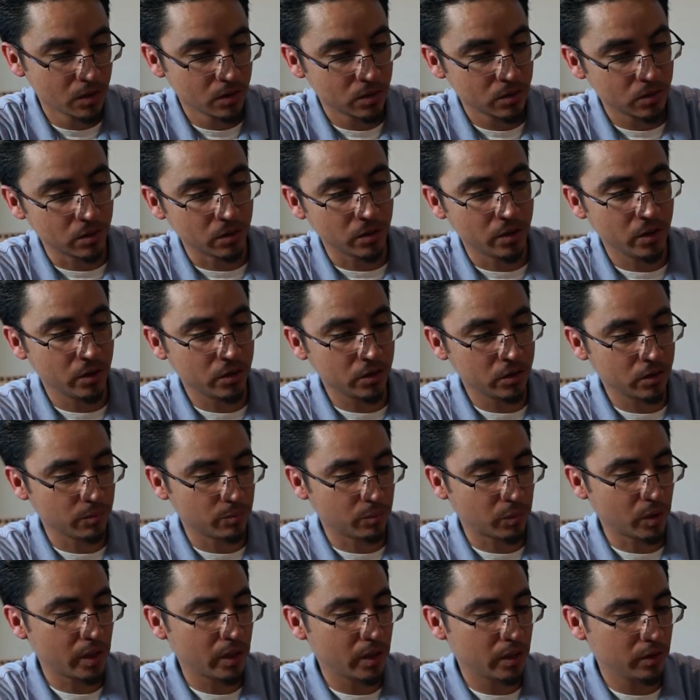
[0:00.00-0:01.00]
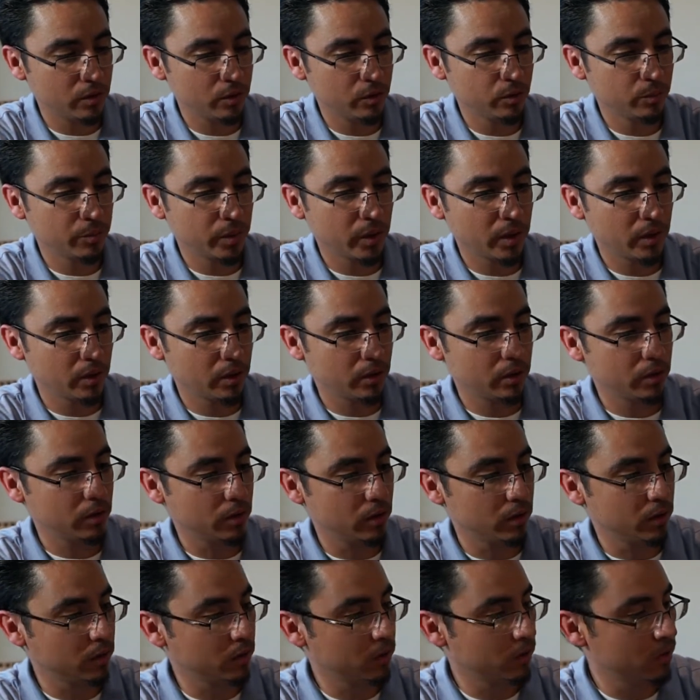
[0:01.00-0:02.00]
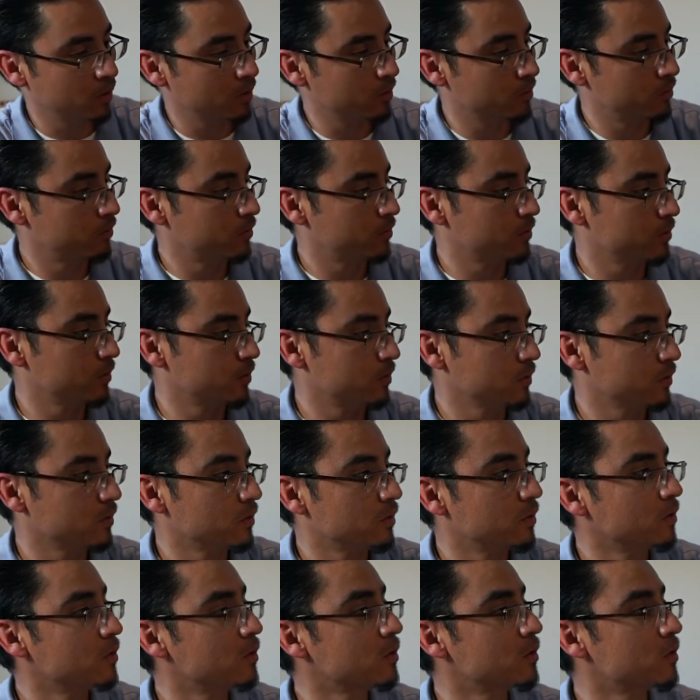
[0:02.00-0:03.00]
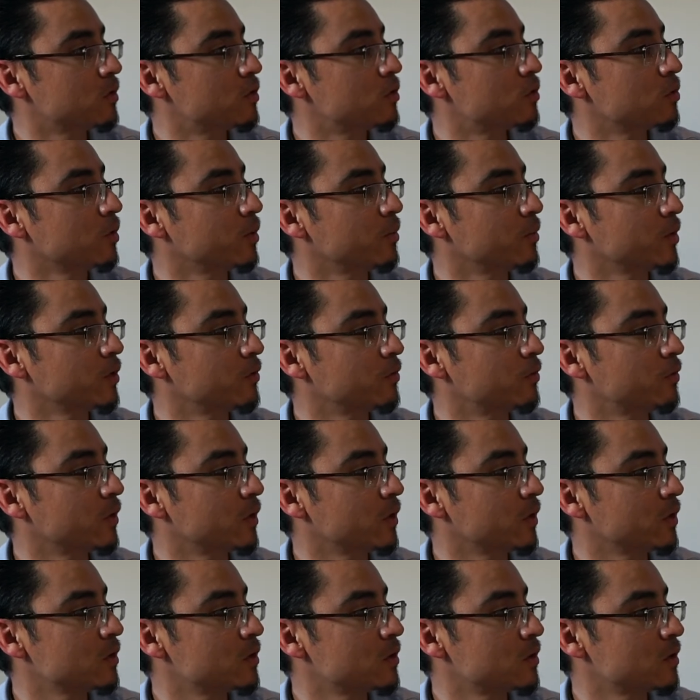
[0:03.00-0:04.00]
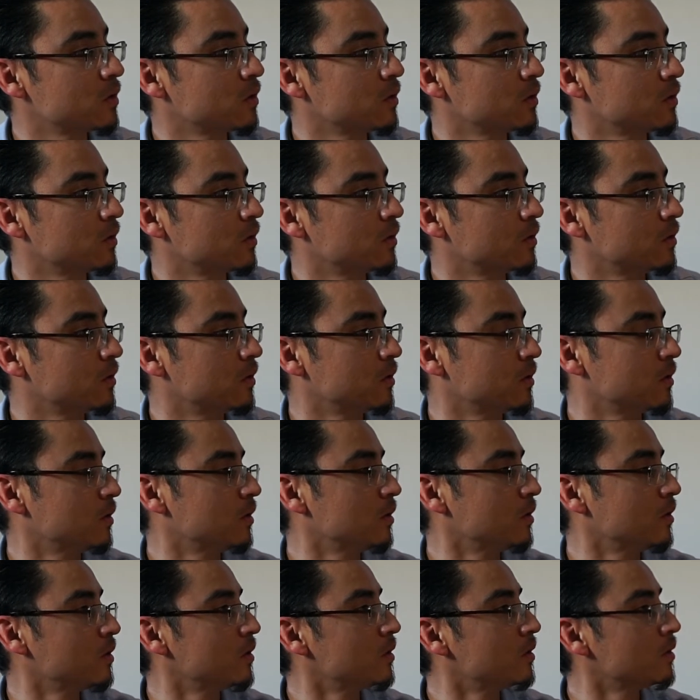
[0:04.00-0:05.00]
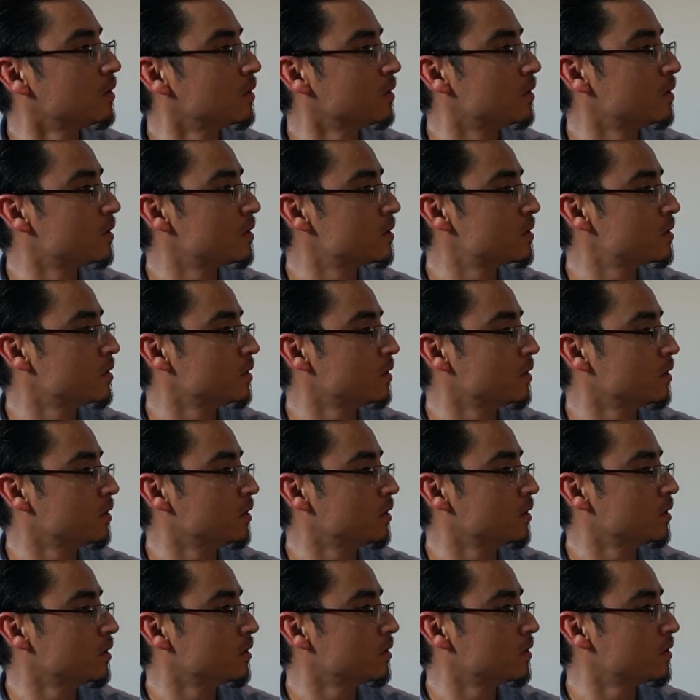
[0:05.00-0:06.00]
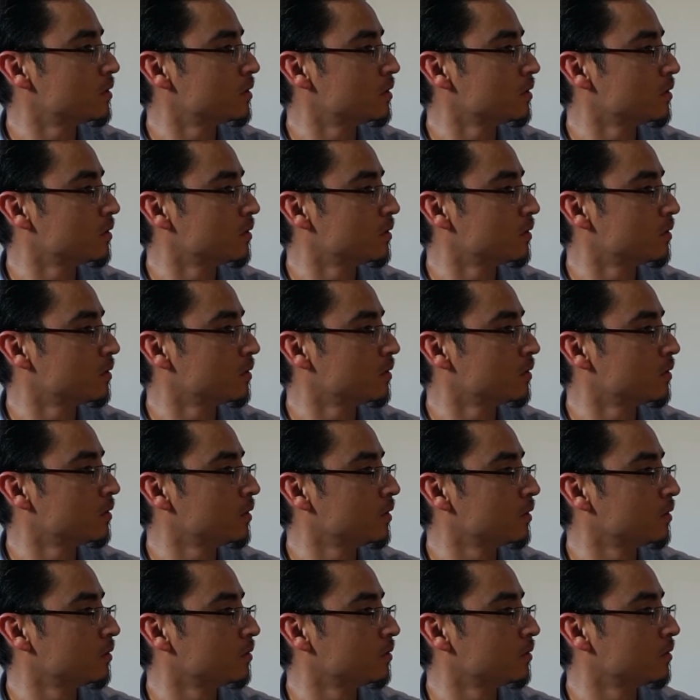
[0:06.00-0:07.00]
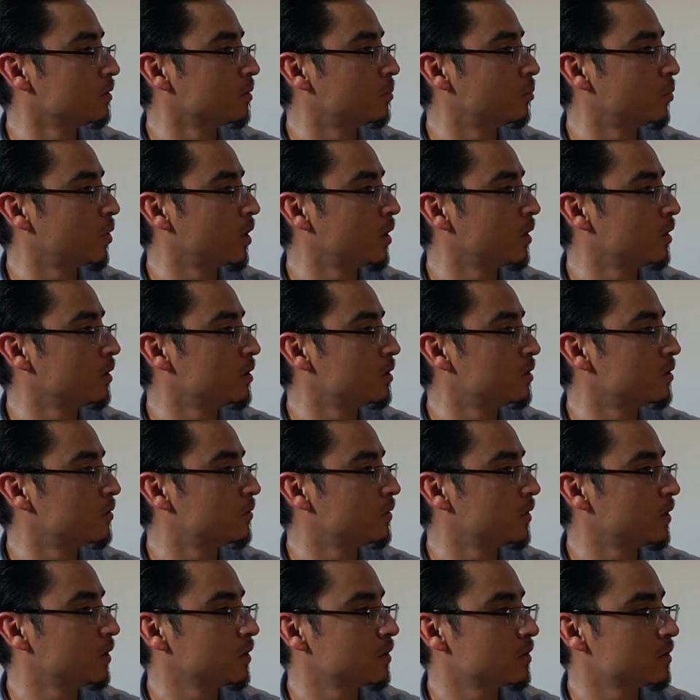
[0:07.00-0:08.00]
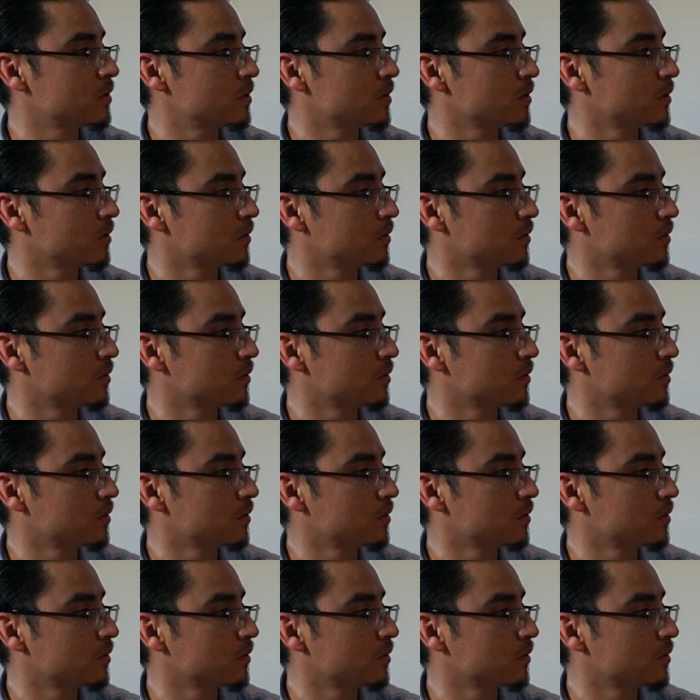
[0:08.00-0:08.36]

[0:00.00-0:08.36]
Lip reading: So here's a brand new pair of swimming fins. This is, brand is fins.